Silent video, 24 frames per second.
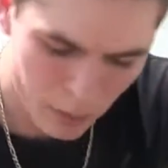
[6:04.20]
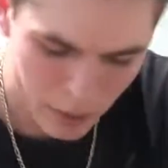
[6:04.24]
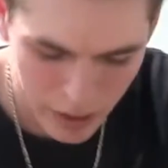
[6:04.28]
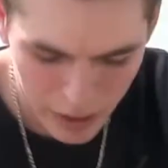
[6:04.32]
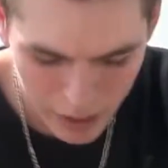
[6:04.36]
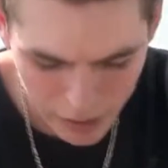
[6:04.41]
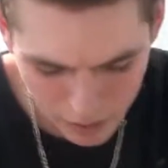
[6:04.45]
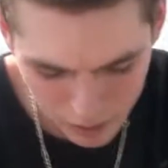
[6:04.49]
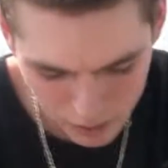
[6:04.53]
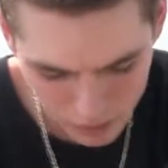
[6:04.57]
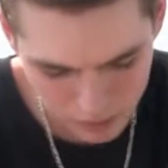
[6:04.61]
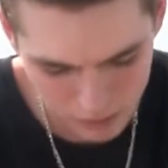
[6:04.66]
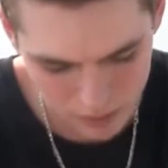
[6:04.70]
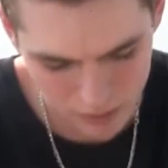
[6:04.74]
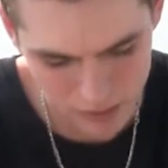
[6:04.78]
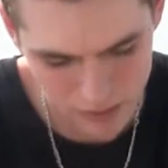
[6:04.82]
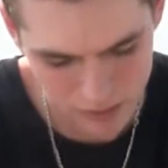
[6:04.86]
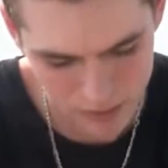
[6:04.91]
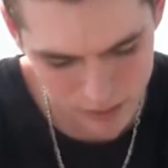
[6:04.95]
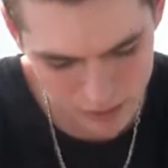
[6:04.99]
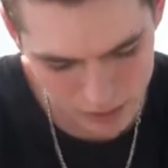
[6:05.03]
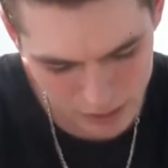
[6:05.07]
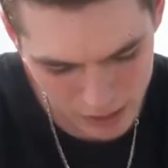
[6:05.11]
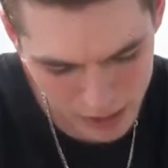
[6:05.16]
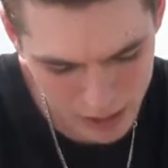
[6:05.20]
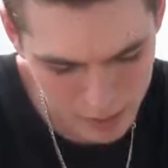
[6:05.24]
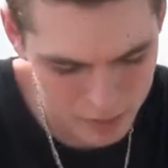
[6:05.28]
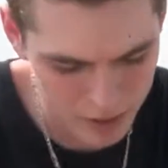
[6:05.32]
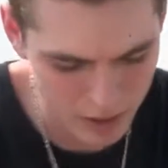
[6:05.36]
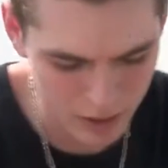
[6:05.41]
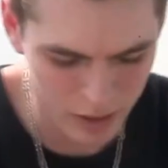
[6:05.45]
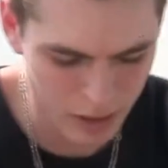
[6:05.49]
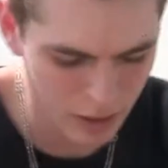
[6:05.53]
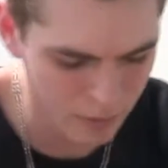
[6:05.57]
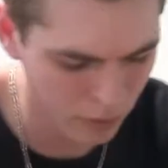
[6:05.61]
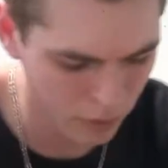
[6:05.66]
way it keeps it
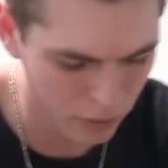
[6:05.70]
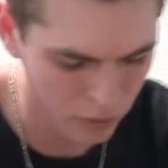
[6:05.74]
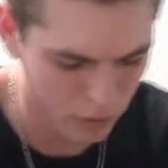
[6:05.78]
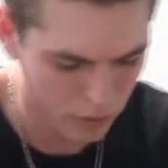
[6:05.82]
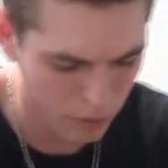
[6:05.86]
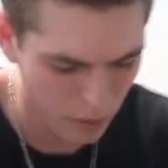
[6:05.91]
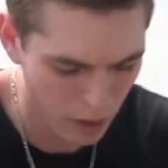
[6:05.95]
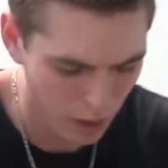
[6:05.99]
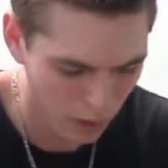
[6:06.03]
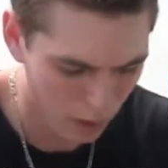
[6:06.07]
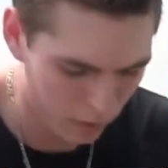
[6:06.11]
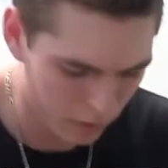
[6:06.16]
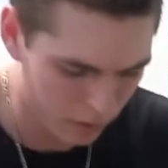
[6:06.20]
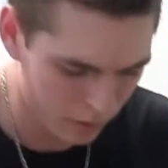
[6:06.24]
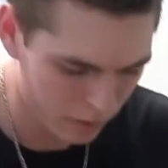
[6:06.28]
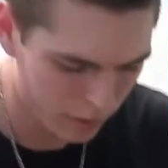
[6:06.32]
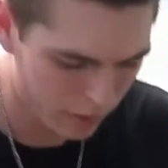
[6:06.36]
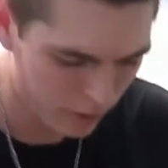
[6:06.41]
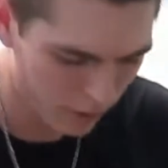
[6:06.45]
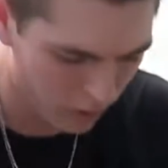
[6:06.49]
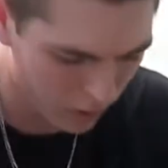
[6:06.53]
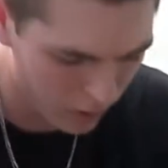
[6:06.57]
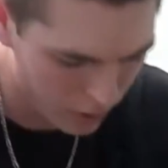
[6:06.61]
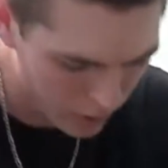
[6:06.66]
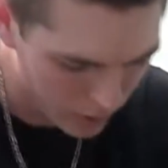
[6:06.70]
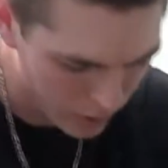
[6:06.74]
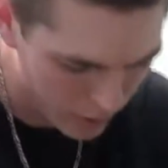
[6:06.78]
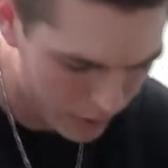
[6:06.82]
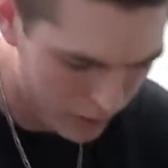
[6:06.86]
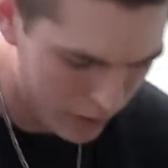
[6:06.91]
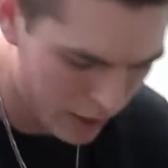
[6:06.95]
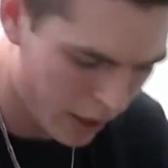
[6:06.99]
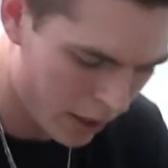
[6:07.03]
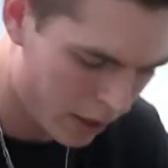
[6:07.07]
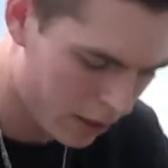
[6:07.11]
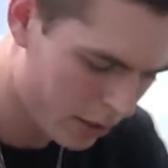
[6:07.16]
level throughout the
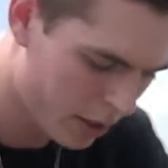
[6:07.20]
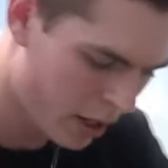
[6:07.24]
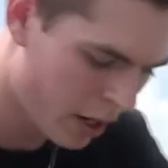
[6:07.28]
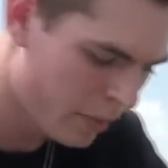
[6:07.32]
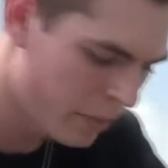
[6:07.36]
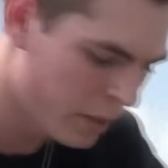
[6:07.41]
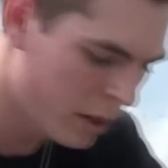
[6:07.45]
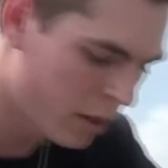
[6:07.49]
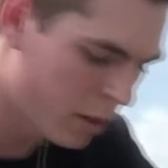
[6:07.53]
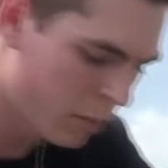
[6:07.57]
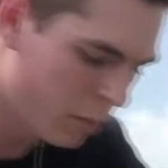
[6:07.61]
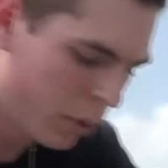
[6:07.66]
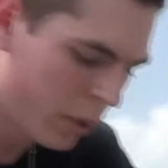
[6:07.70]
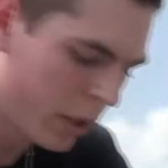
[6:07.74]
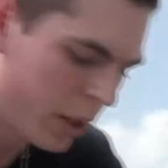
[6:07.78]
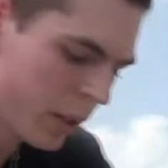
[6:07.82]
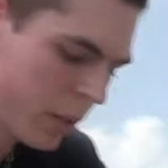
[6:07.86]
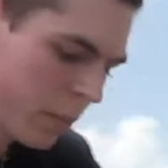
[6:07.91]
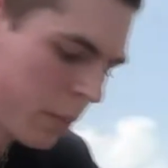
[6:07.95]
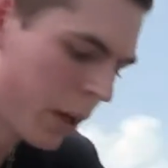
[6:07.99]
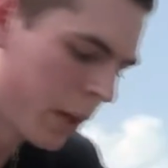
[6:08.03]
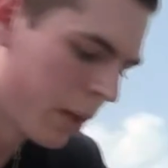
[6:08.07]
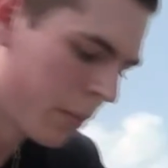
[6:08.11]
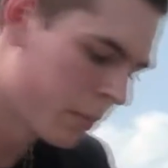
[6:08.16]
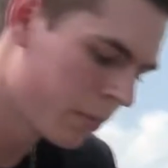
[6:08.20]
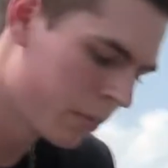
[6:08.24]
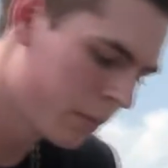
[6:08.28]
entire time that you're putting them on.